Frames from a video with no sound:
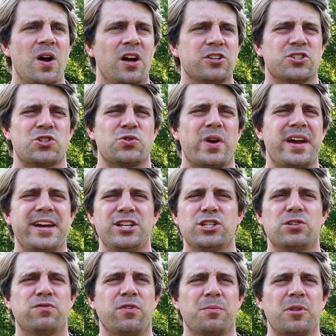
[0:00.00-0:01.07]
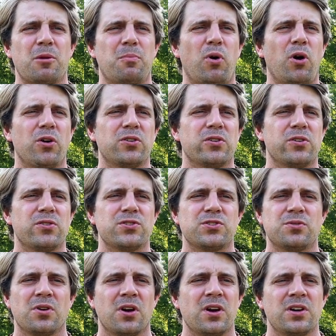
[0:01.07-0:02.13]
estranged from their
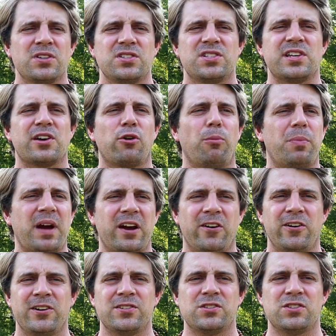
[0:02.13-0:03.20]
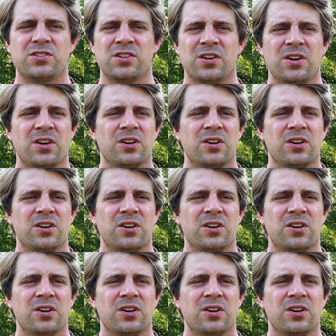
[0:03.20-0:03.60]
partners, single parents,